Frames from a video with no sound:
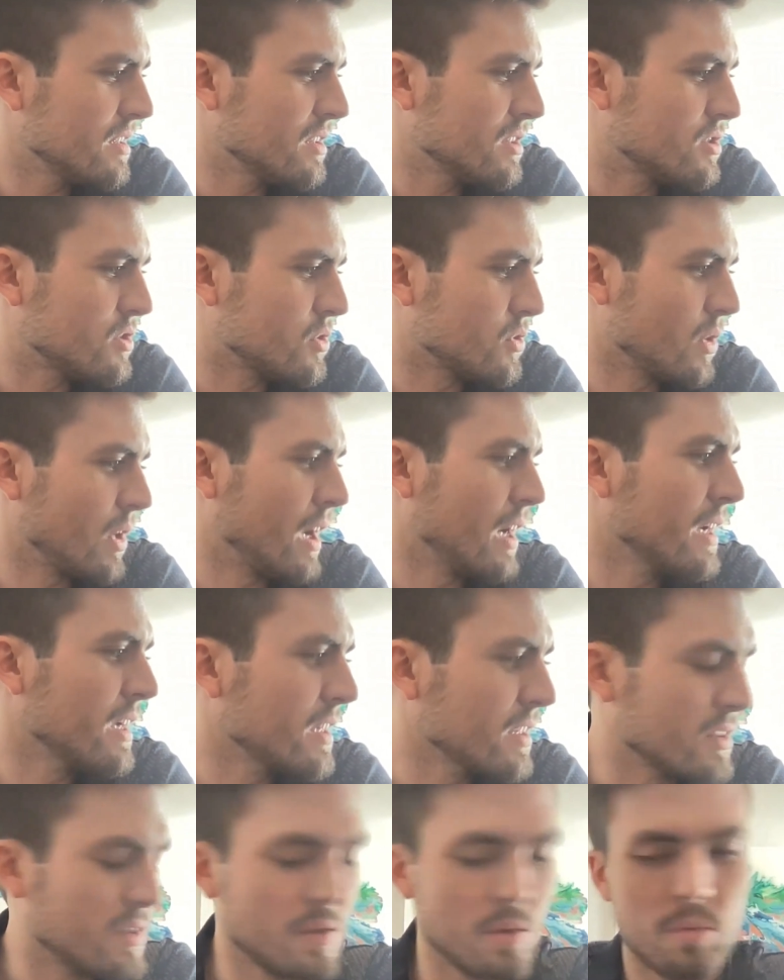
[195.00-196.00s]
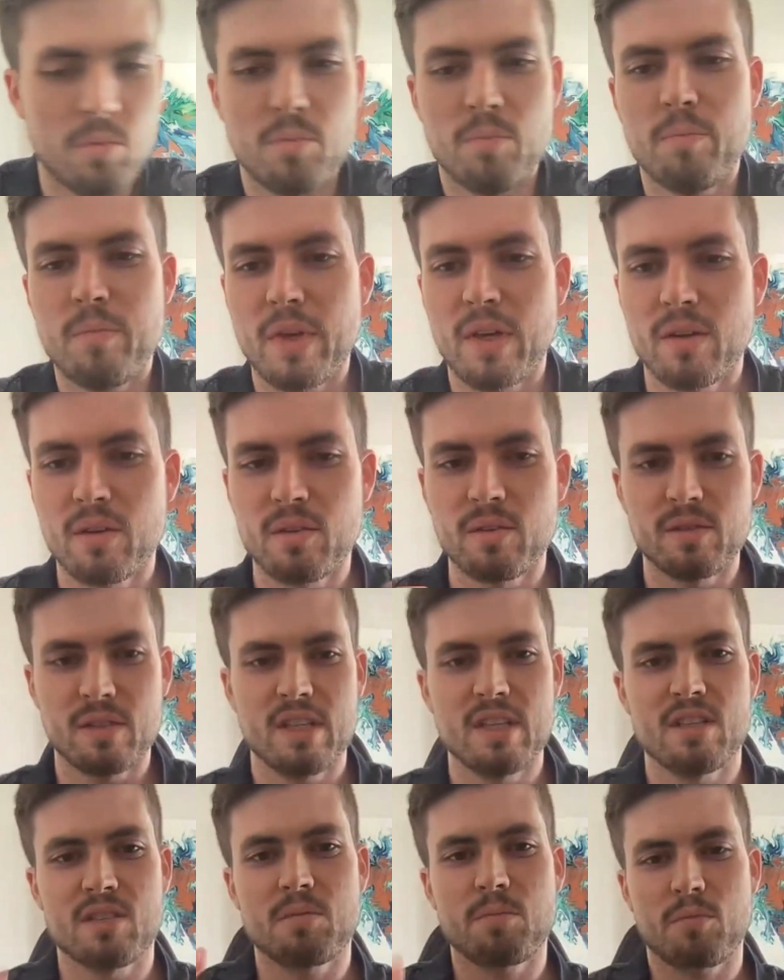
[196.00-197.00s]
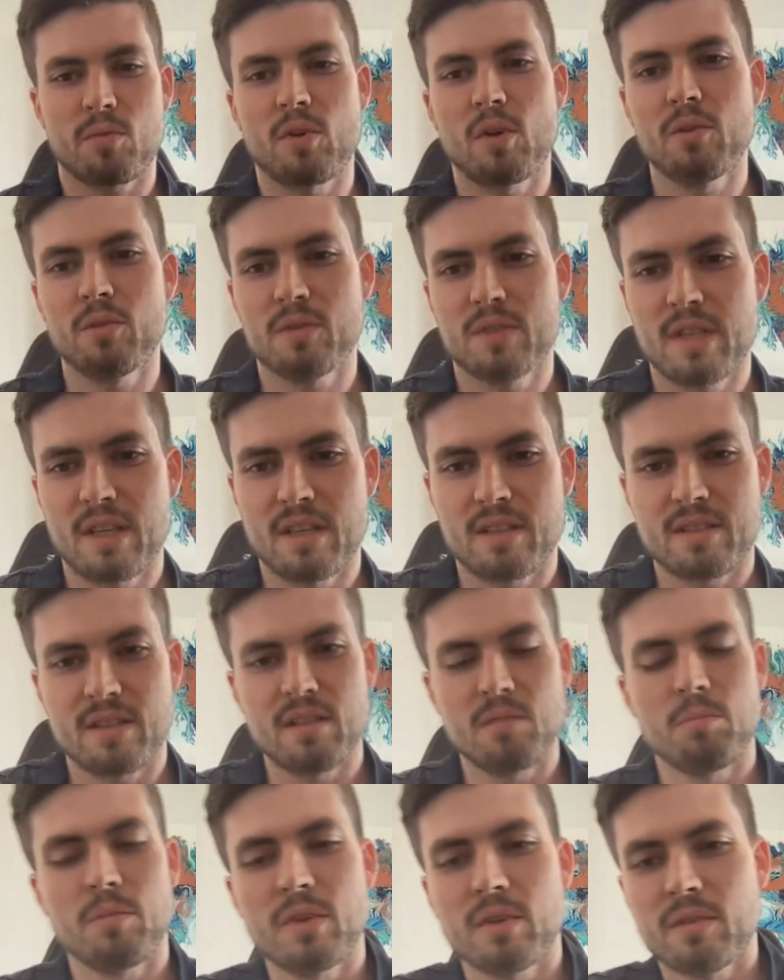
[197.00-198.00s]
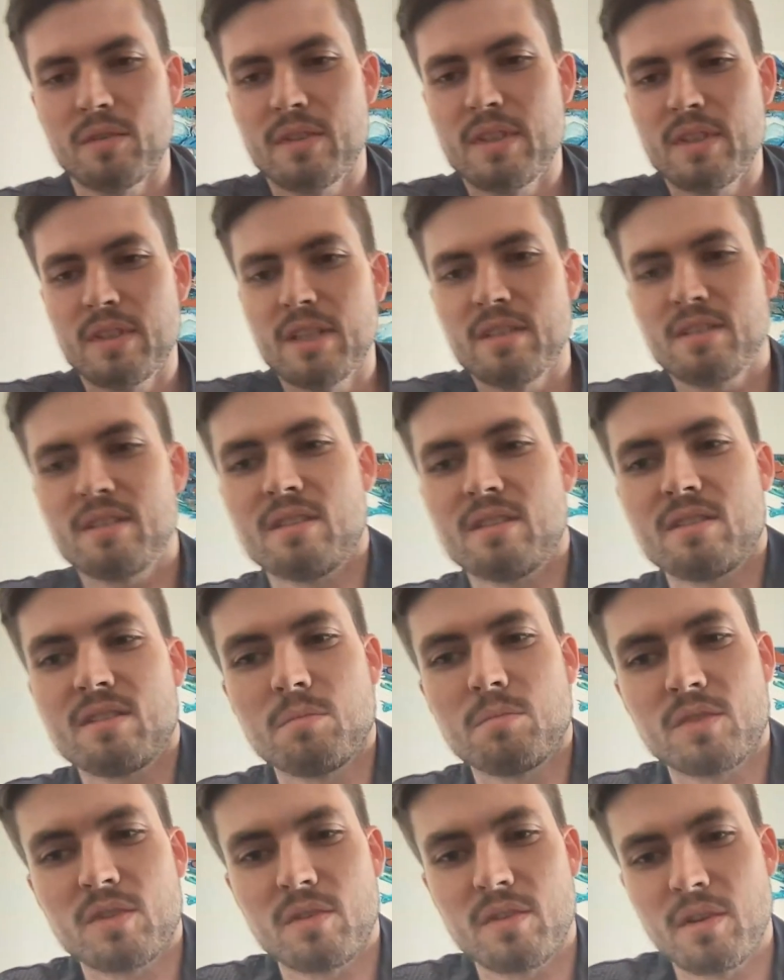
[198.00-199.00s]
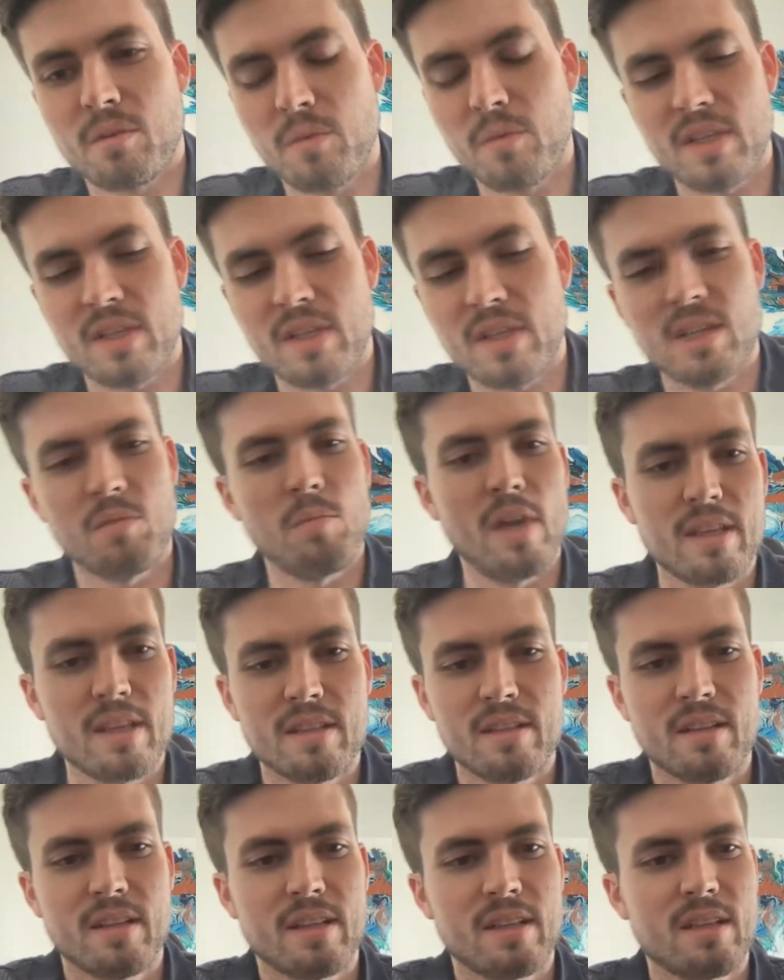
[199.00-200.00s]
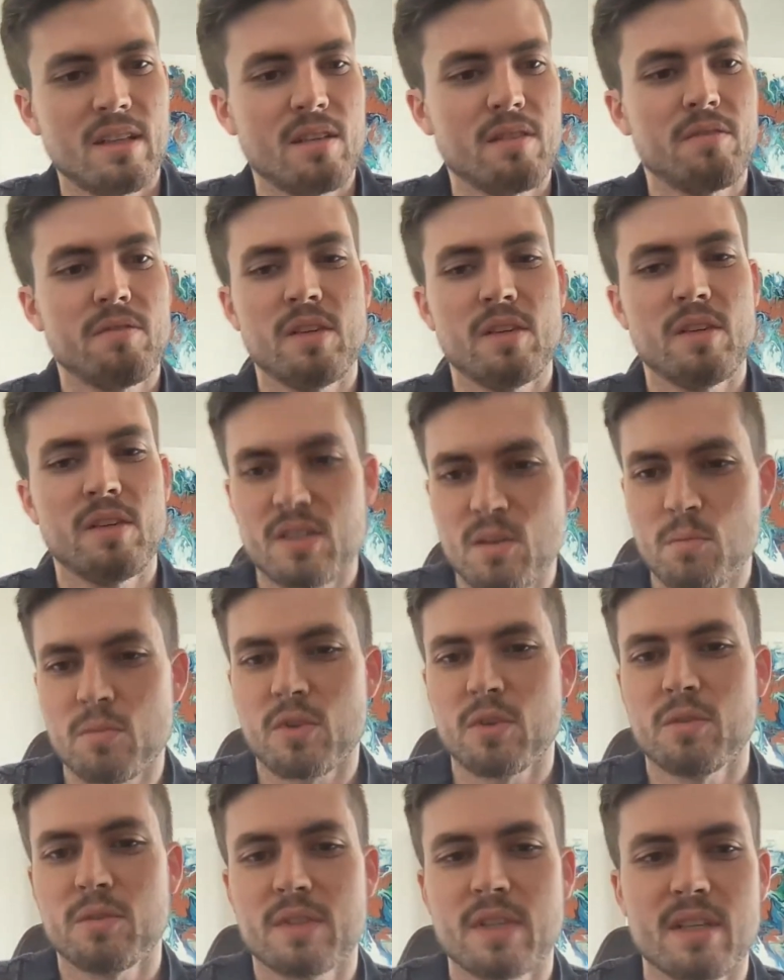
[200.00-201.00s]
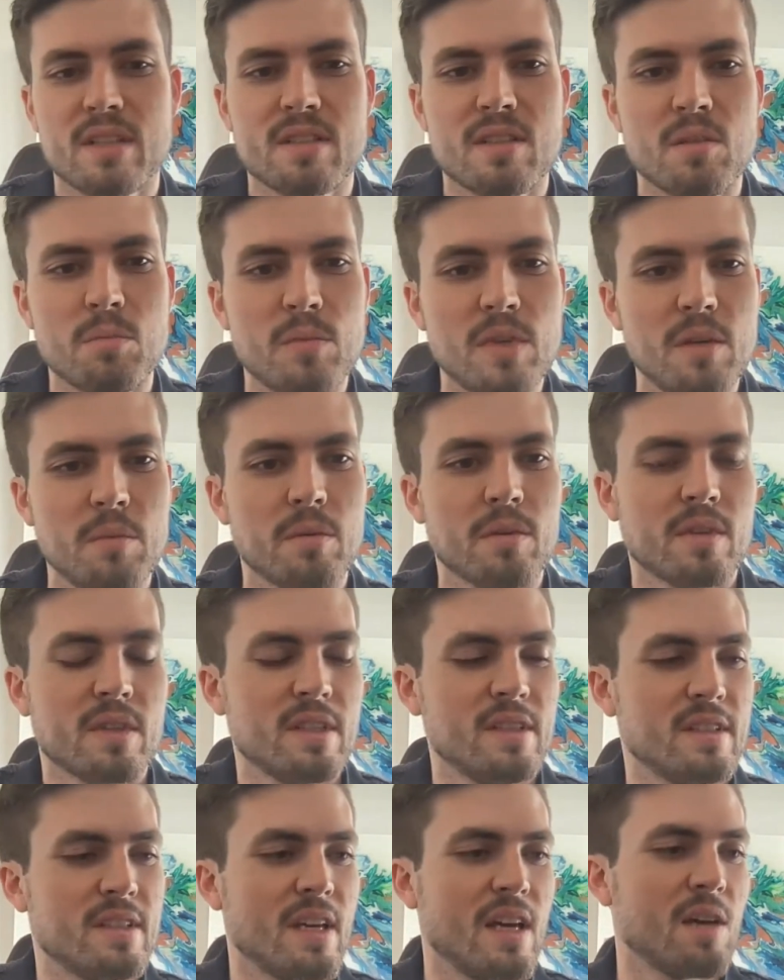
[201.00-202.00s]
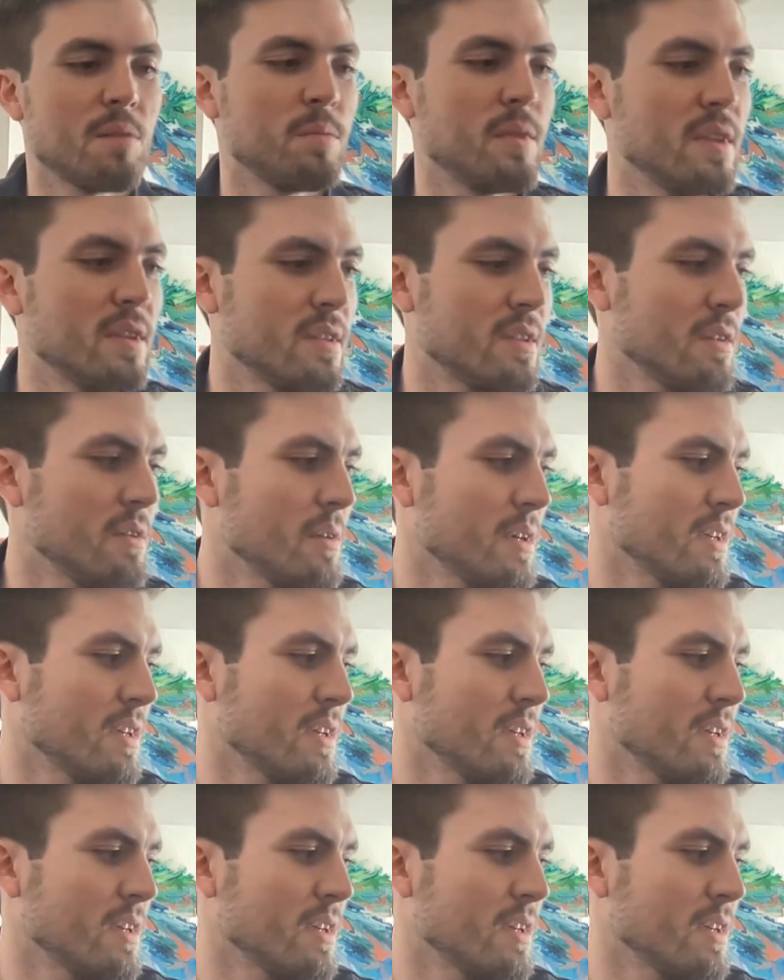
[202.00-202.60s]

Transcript: trying to build this process and build this system so that we can make it like an efficient process that people can tap into.